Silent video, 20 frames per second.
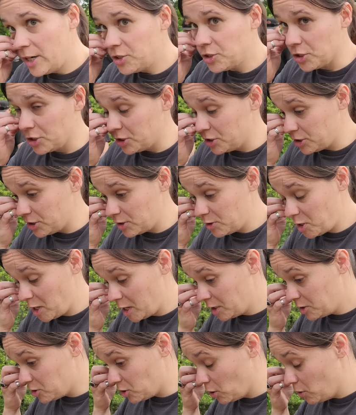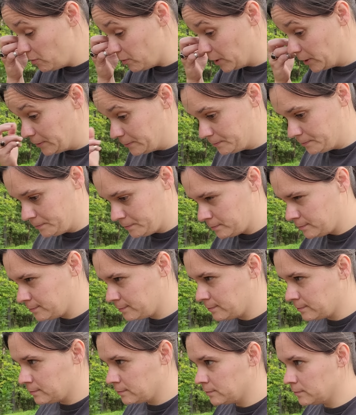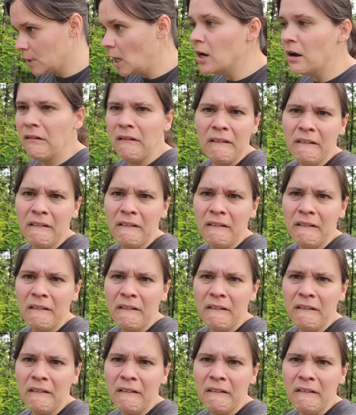nature just takes over. Yeah.